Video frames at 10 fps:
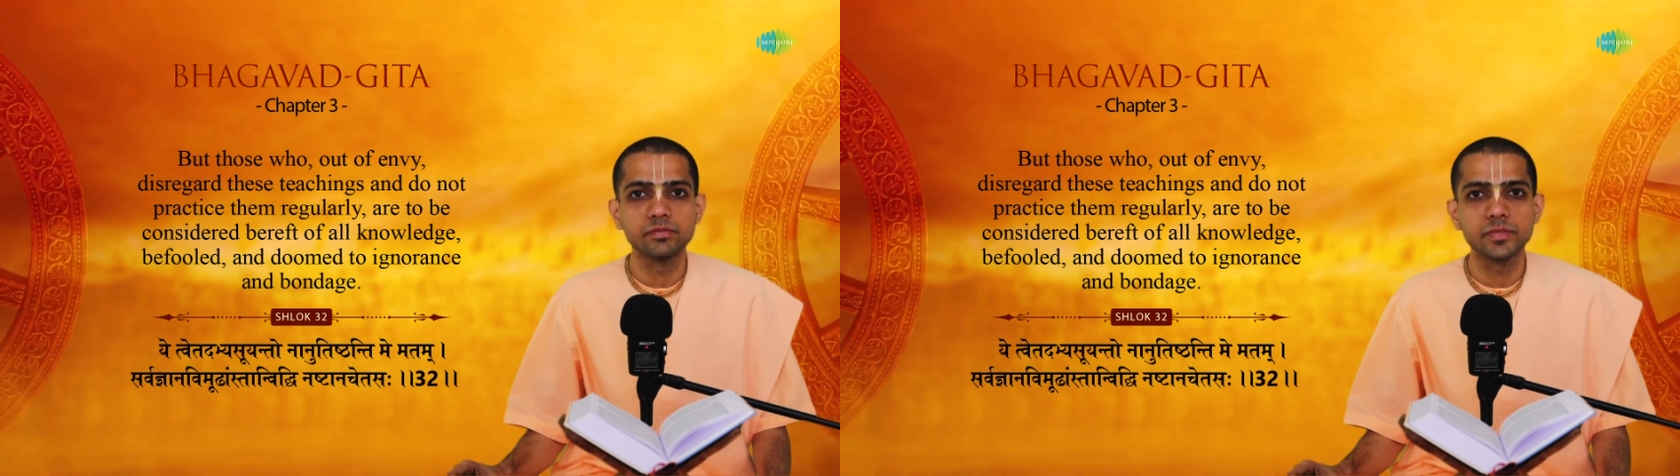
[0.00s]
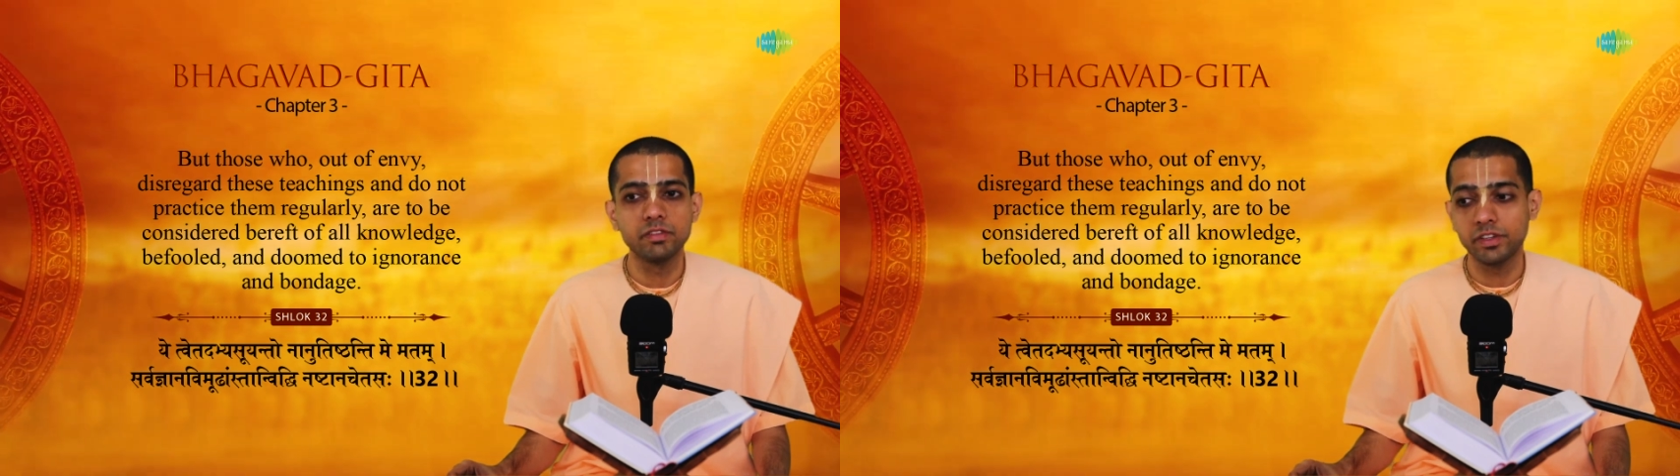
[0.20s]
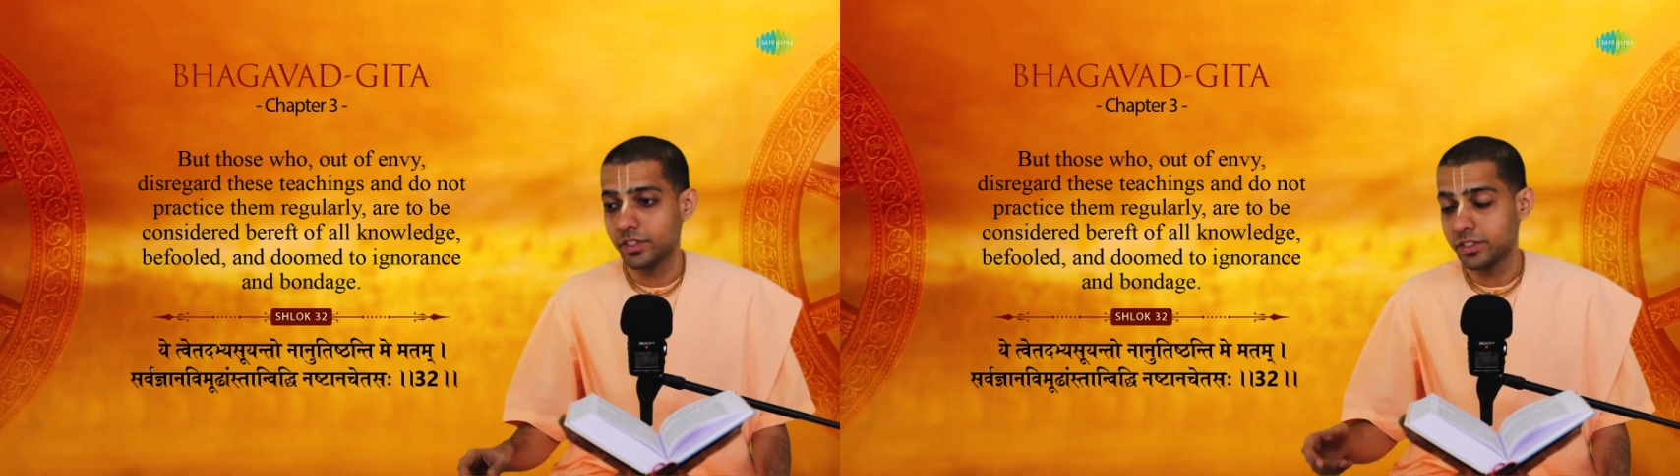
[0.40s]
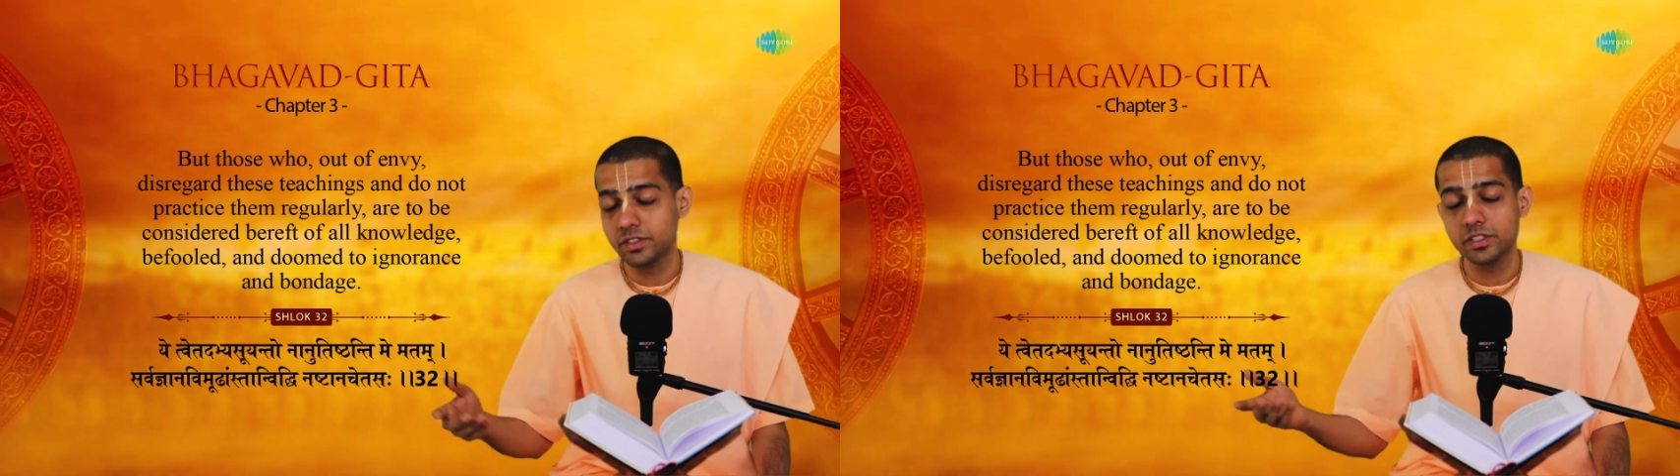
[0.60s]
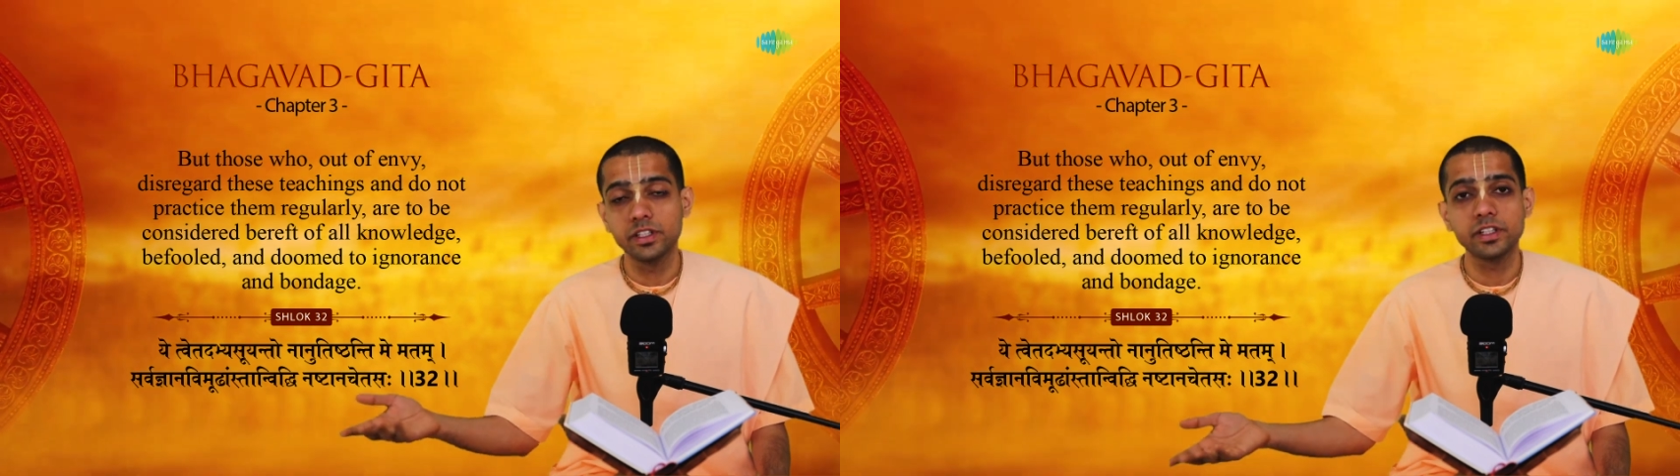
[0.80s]
One such
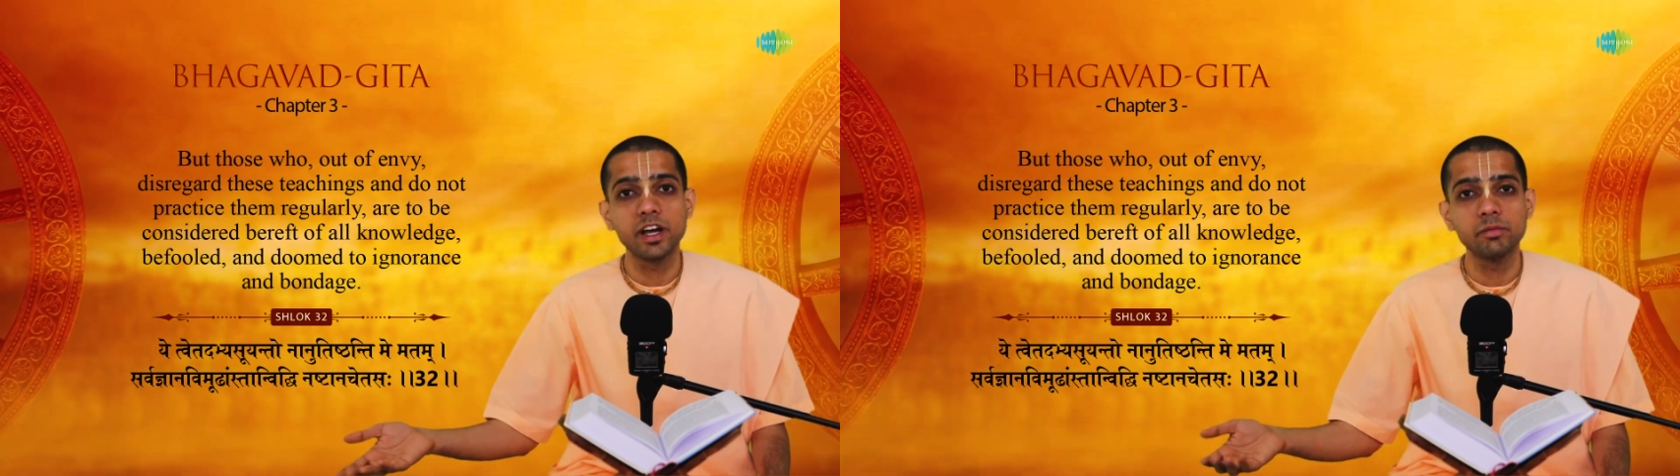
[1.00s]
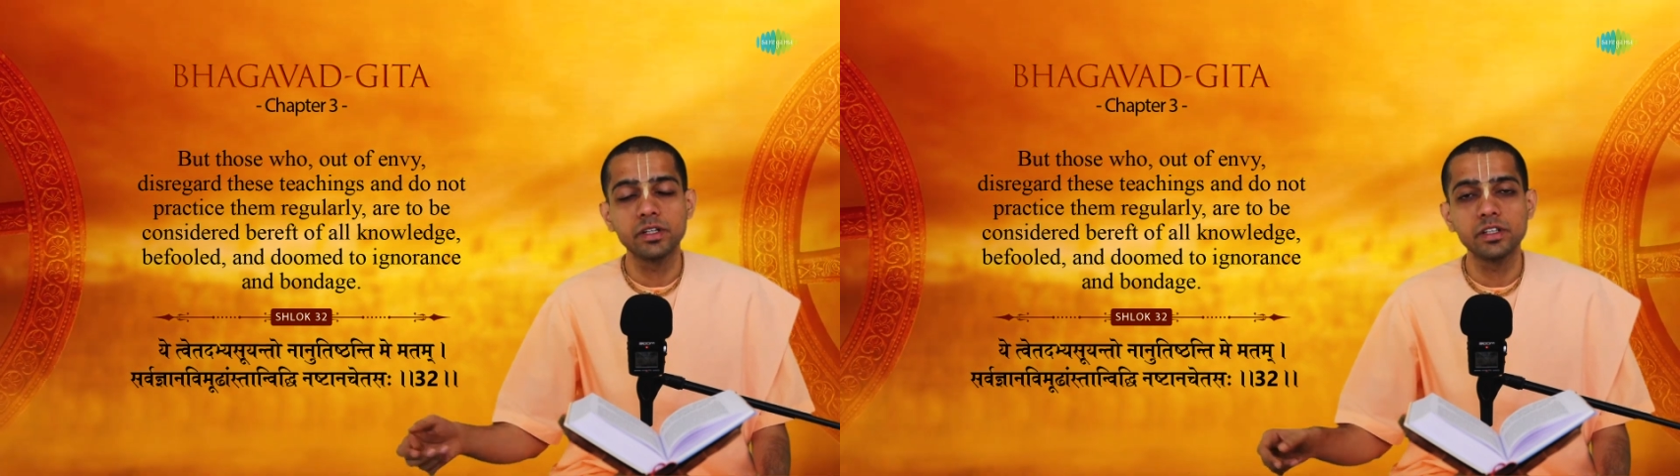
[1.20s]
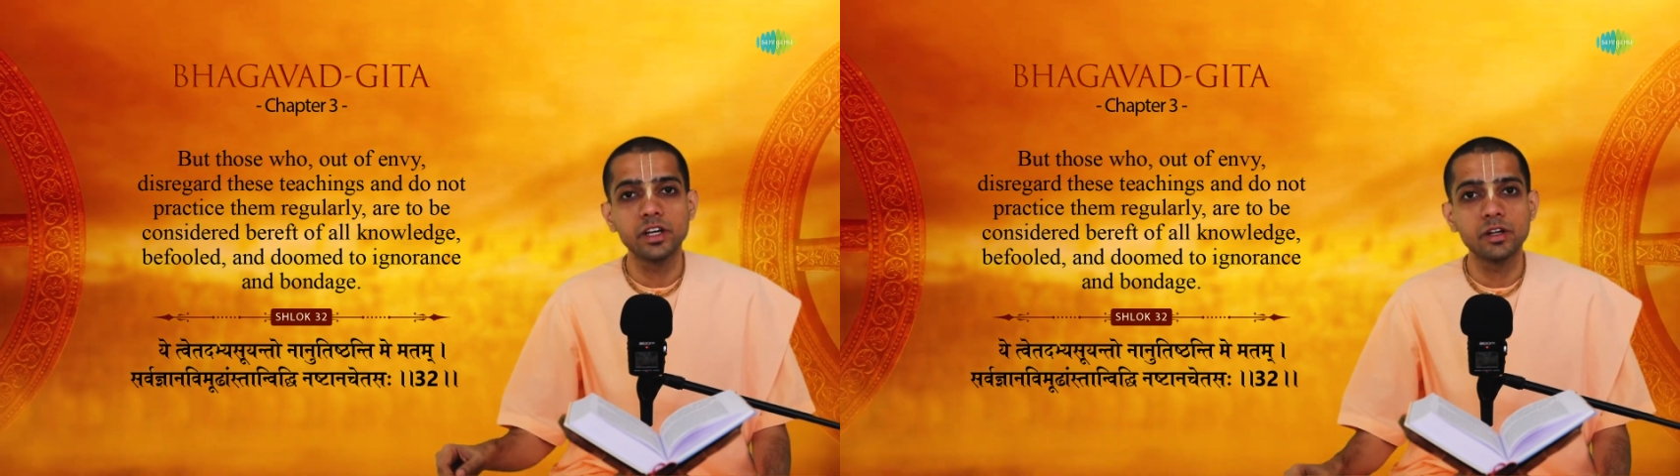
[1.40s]
incident happened in our